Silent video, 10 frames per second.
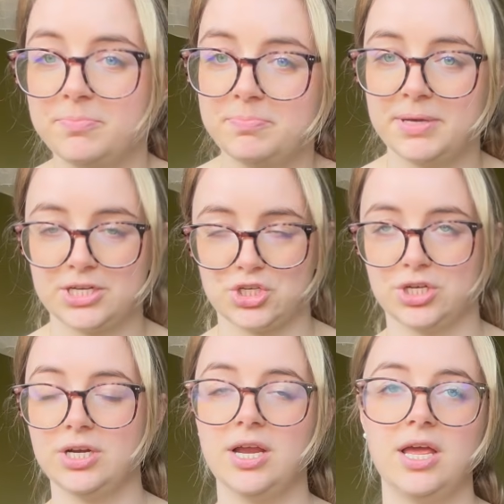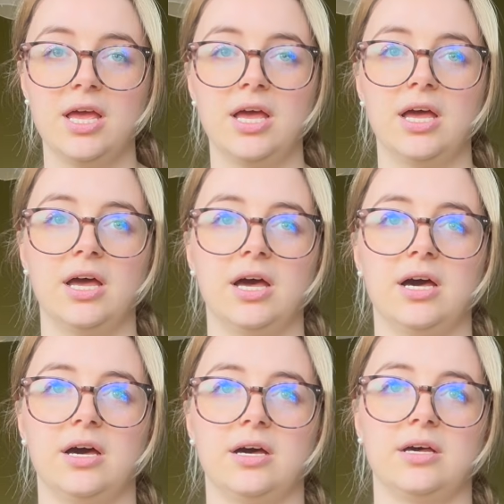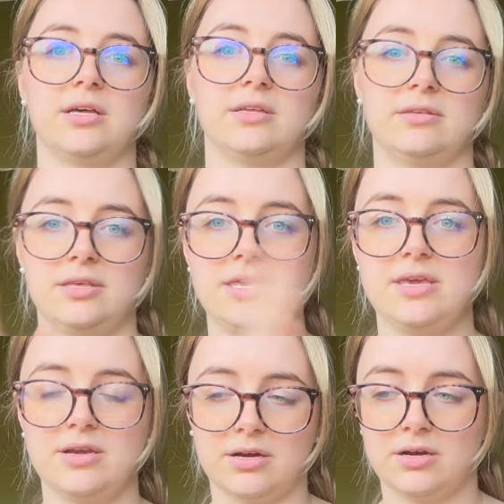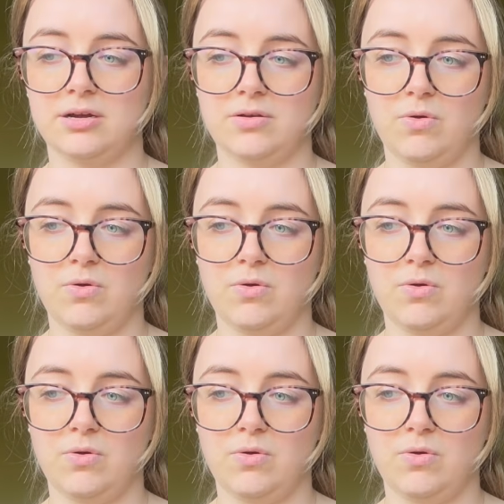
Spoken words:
picture here